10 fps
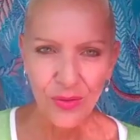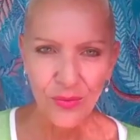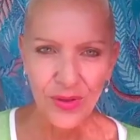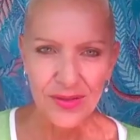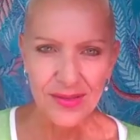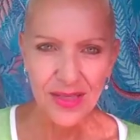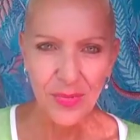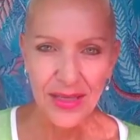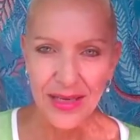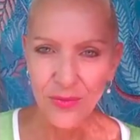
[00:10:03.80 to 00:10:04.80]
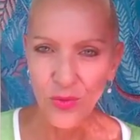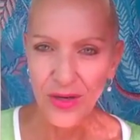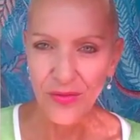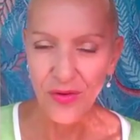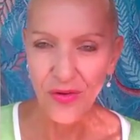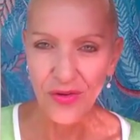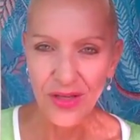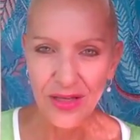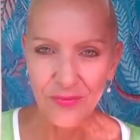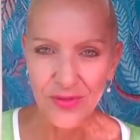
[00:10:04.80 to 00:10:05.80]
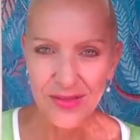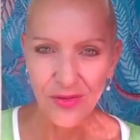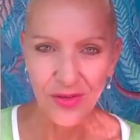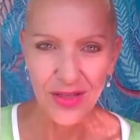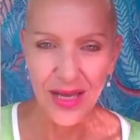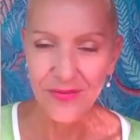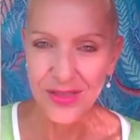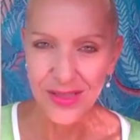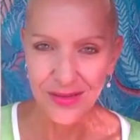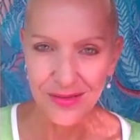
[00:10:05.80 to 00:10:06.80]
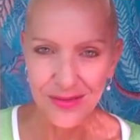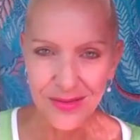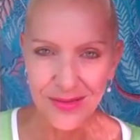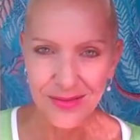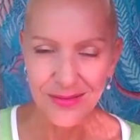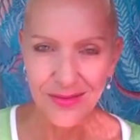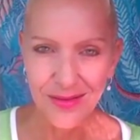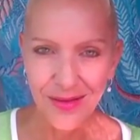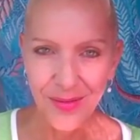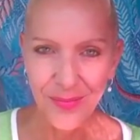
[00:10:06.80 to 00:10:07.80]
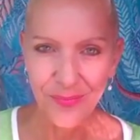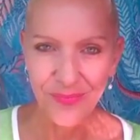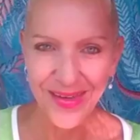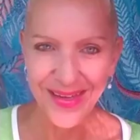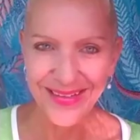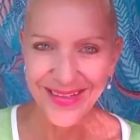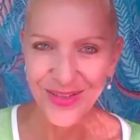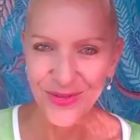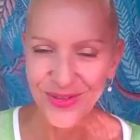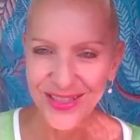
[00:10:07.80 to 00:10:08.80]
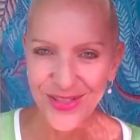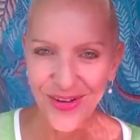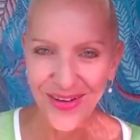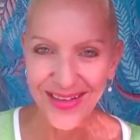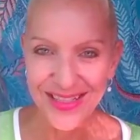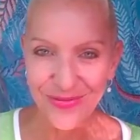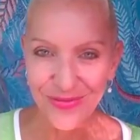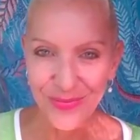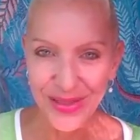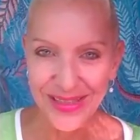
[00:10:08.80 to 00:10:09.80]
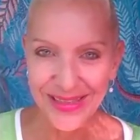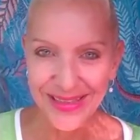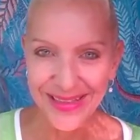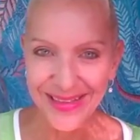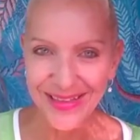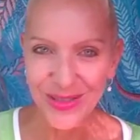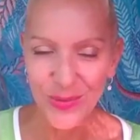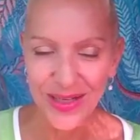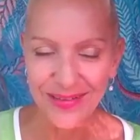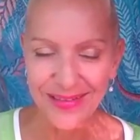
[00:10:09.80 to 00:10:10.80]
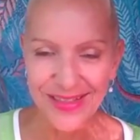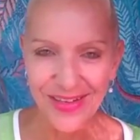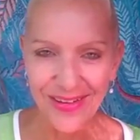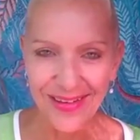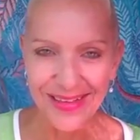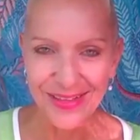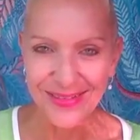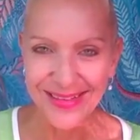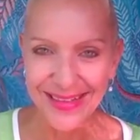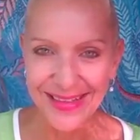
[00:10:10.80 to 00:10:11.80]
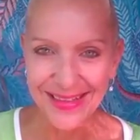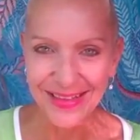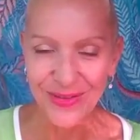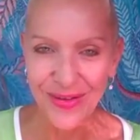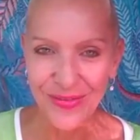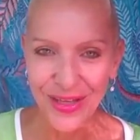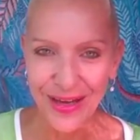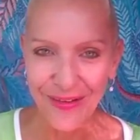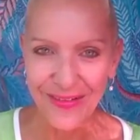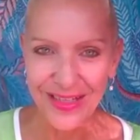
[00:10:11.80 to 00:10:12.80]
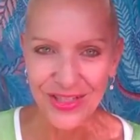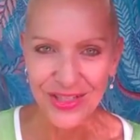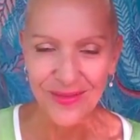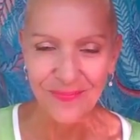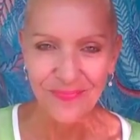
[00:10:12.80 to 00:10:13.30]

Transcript: with stepping out of one of their own comfort zone and haven't done it. And yet you're an entirely different being. Yeah, you are entirely unique and you have the courage,